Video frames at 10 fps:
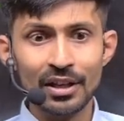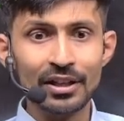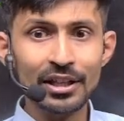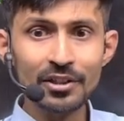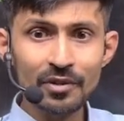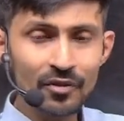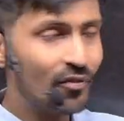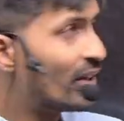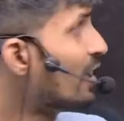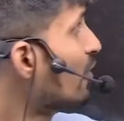It will
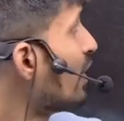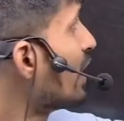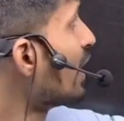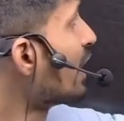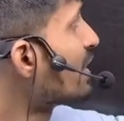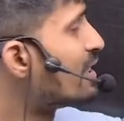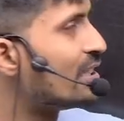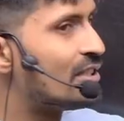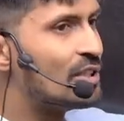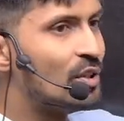fail when x is
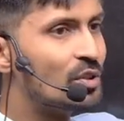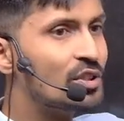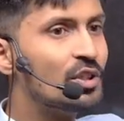0. 0